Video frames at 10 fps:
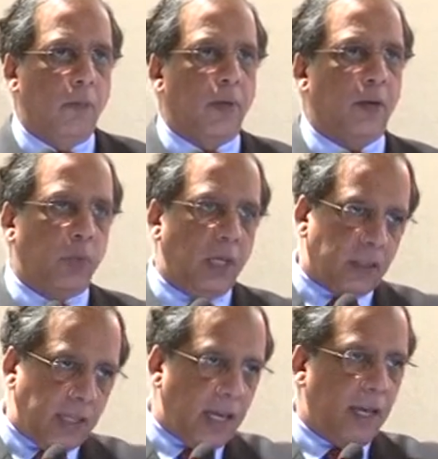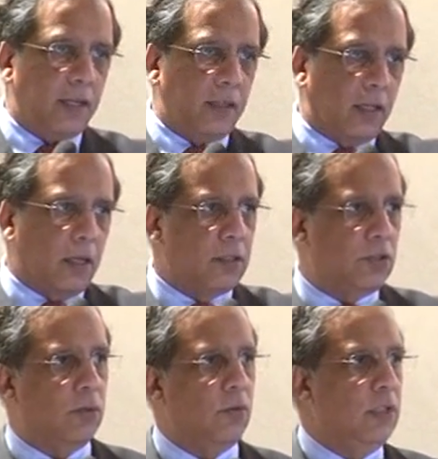But we are there in the
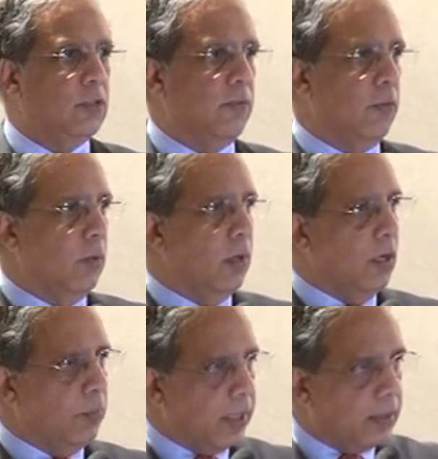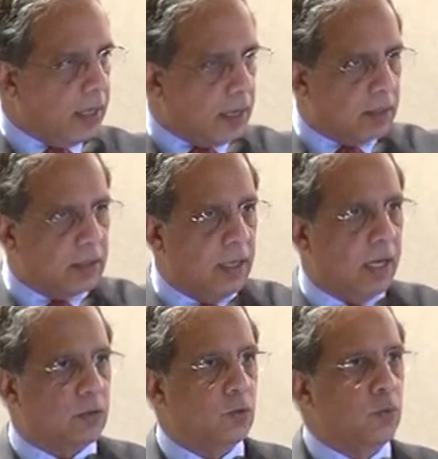Gadchirolis of the world, we are there in the
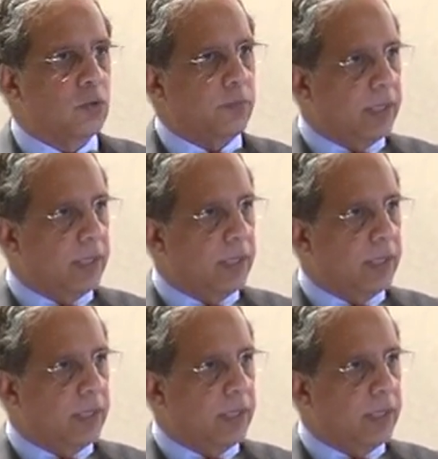Laturs,